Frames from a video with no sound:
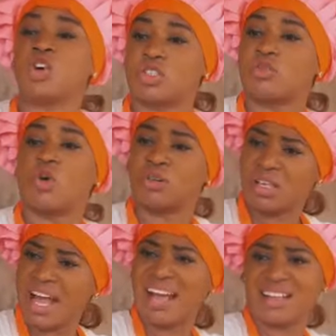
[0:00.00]
don't.
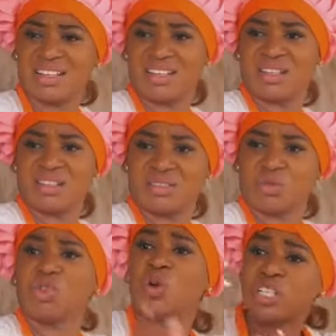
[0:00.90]

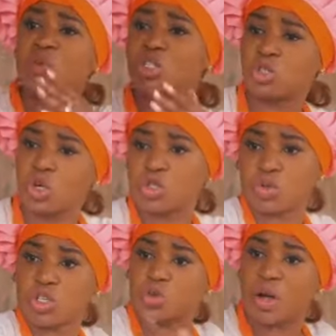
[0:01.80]
So where do you want to go to?
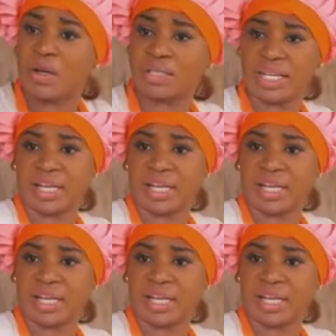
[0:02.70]
You want to go out